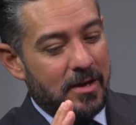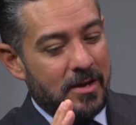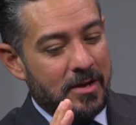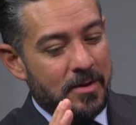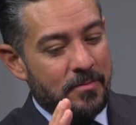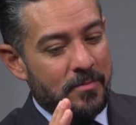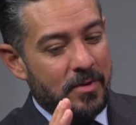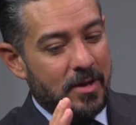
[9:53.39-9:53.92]

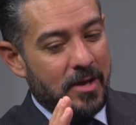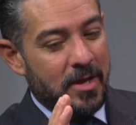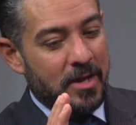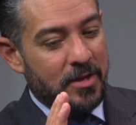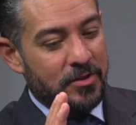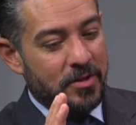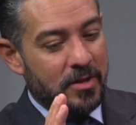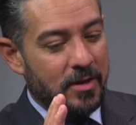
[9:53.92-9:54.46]
um, and
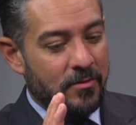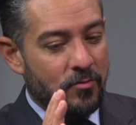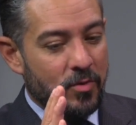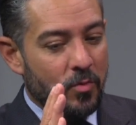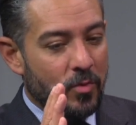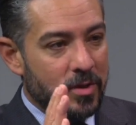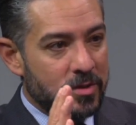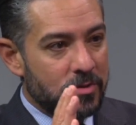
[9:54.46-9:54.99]
I think if we
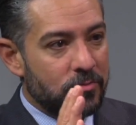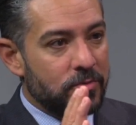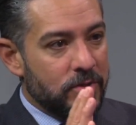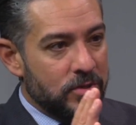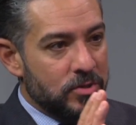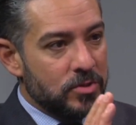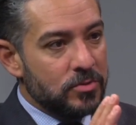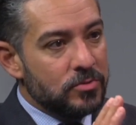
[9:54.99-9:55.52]
want to
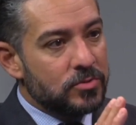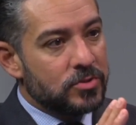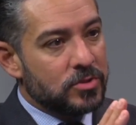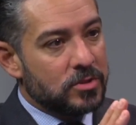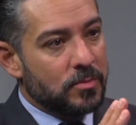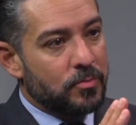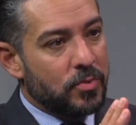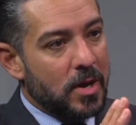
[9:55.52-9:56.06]
reduce
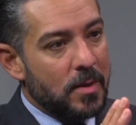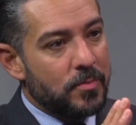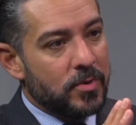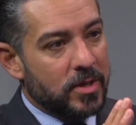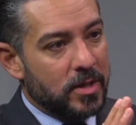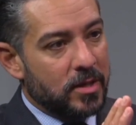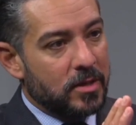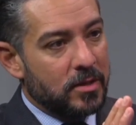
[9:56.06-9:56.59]
the
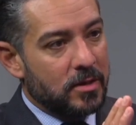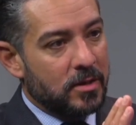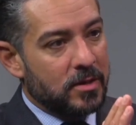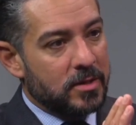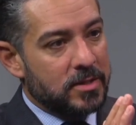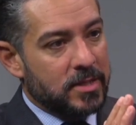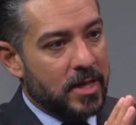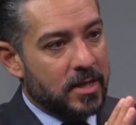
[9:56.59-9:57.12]
property uh,
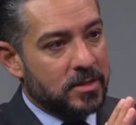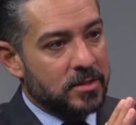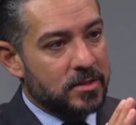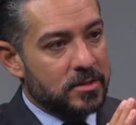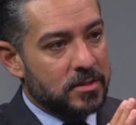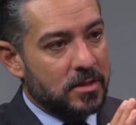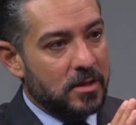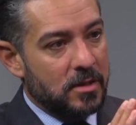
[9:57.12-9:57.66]

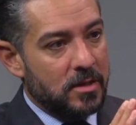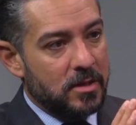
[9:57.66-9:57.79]
taxes,